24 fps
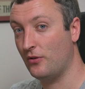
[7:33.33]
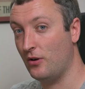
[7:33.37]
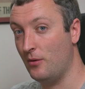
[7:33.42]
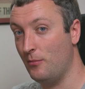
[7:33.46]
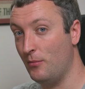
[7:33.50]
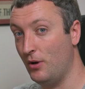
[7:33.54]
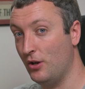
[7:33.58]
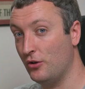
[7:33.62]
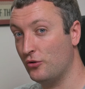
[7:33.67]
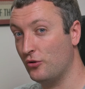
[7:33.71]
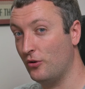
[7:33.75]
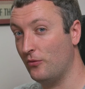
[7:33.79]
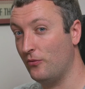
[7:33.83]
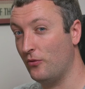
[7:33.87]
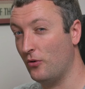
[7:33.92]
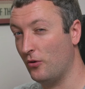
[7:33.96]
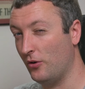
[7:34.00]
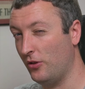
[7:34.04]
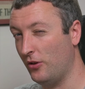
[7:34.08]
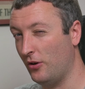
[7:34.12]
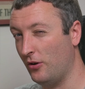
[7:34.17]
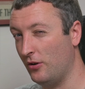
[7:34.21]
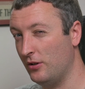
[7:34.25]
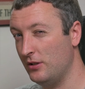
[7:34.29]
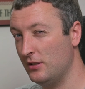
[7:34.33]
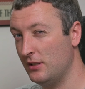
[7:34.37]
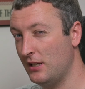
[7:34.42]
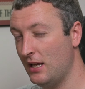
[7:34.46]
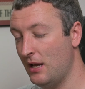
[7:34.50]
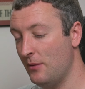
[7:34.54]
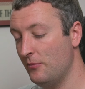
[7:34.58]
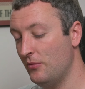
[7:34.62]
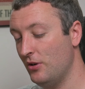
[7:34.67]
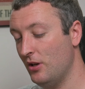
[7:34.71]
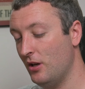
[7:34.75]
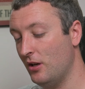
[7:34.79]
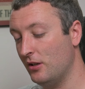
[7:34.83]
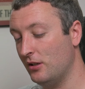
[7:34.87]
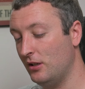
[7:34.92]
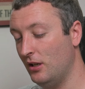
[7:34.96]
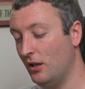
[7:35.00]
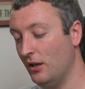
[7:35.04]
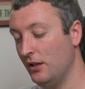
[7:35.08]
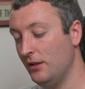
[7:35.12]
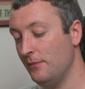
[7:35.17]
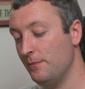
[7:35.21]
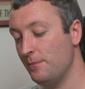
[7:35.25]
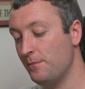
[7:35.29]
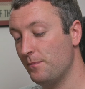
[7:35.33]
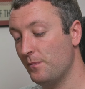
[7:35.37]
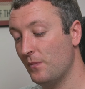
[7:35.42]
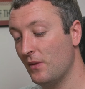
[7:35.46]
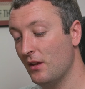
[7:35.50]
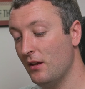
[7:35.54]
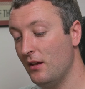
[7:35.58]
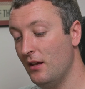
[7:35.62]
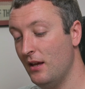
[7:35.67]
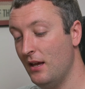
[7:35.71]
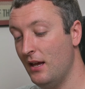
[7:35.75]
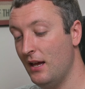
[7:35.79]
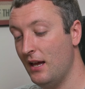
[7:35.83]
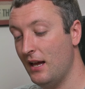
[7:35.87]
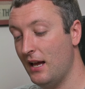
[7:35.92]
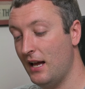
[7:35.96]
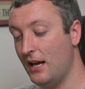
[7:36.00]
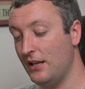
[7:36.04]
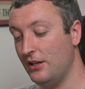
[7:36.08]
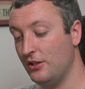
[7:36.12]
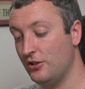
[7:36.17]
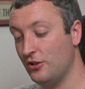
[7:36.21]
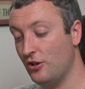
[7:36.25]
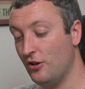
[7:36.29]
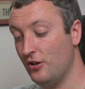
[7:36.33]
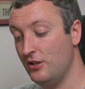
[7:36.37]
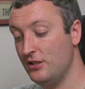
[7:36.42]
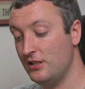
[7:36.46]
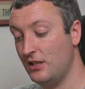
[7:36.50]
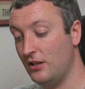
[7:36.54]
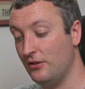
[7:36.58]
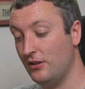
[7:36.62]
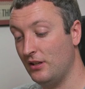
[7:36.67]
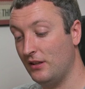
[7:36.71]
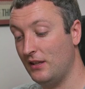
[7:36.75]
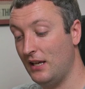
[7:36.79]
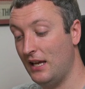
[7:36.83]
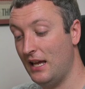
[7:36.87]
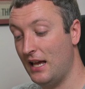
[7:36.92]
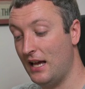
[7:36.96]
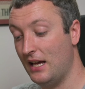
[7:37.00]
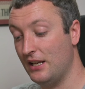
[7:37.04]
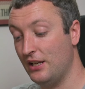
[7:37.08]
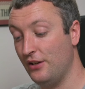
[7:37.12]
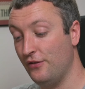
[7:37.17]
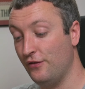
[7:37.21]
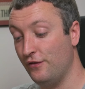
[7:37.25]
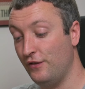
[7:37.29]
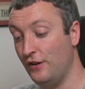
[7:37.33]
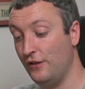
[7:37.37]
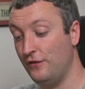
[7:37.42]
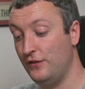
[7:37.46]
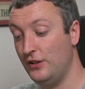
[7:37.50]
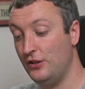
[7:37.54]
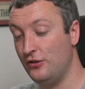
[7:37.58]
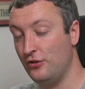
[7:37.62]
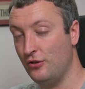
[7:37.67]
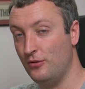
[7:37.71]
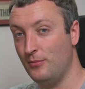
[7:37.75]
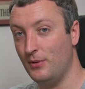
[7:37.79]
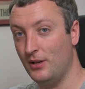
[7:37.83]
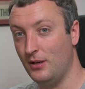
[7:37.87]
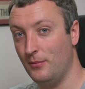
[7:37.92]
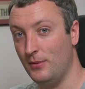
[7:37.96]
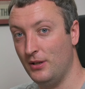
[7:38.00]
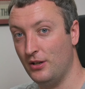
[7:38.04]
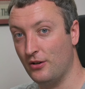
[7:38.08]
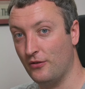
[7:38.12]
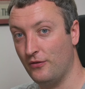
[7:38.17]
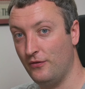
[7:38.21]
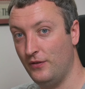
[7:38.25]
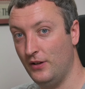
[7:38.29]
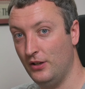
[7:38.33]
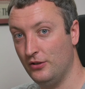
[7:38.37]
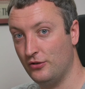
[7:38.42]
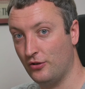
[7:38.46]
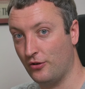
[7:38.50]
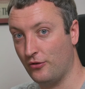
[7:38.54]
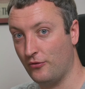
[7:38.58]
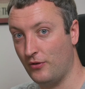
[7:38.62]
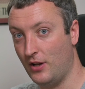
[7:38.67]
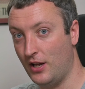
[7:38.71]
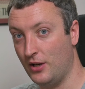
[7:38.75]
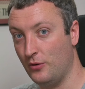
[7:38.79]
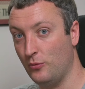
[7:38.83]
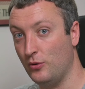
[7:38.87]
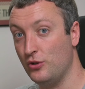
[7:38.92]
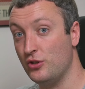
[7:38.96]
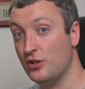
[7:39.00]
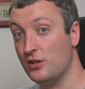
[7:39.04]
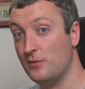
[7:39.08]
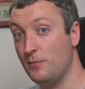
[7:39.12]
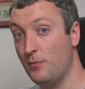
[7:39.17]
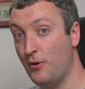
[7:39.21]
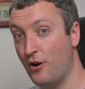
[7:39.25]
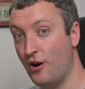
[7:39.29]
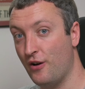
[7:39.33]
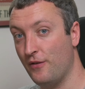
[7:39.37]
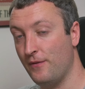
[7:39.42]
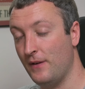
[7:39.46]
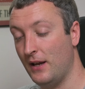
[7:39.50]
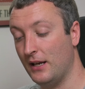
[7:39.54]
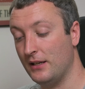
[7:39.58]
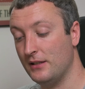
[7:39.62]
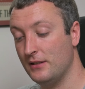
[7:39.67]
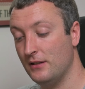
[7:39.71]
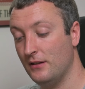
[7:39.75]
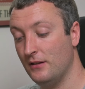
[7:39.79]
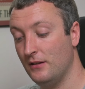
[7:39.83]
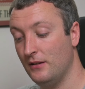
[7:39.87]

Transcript: a micro four thirds camera online. And it turns out that they had a 52mm filter thread, which is perfect.